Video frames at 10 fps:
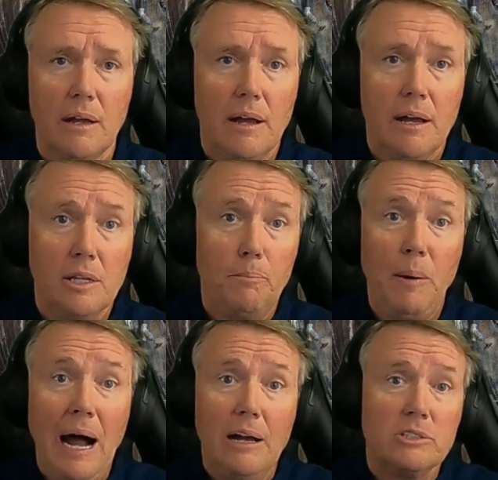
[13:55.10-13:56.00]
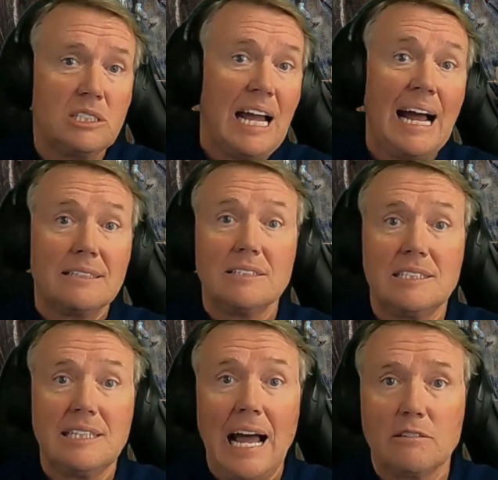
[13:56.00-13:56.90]
They'll pile stacks and
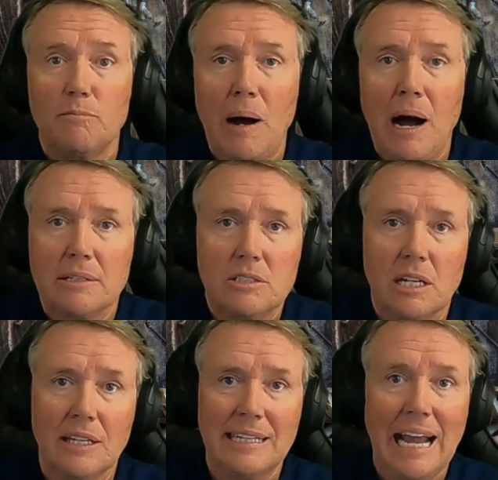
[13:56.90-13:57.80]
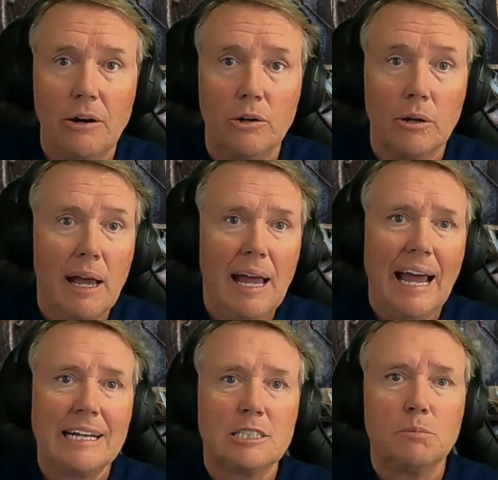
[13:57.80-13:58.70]
stacks of boxes on the counter,
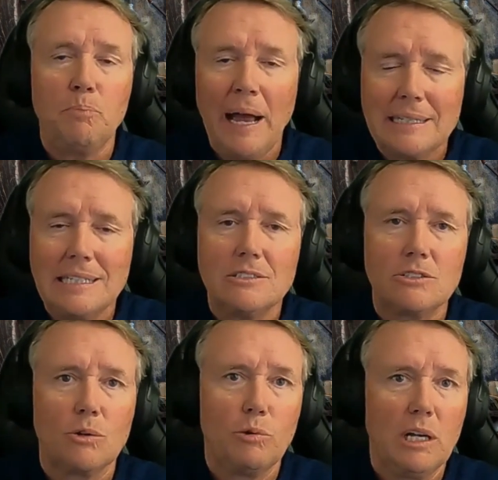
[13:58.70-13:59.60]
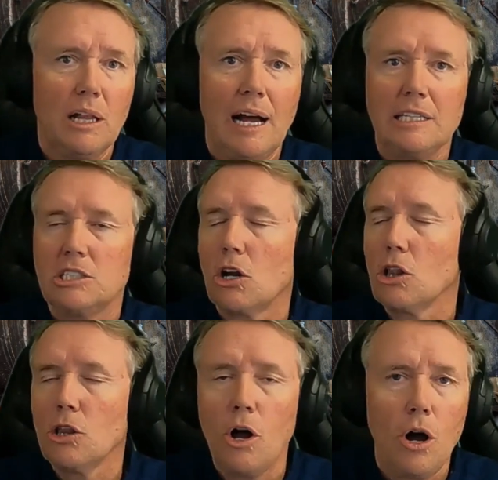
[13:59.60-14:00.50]
expecting to realize their
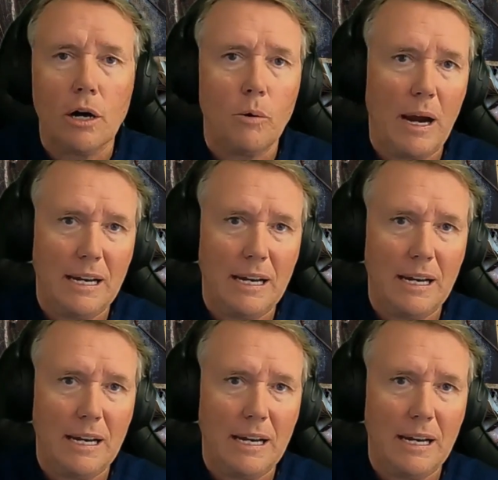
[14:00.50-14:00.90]
long-awaited